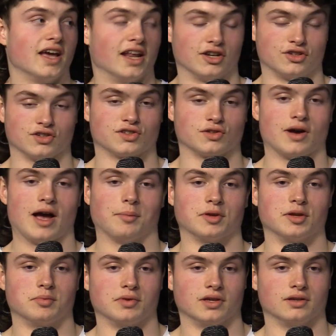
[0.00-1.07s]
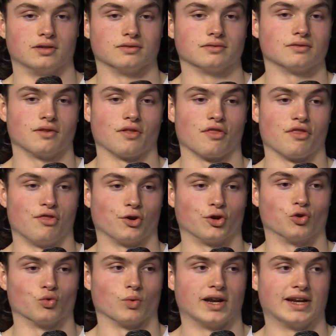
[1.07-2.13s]
And it just so happened to be the
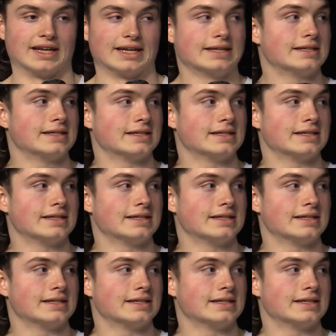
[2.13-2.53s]
griddy.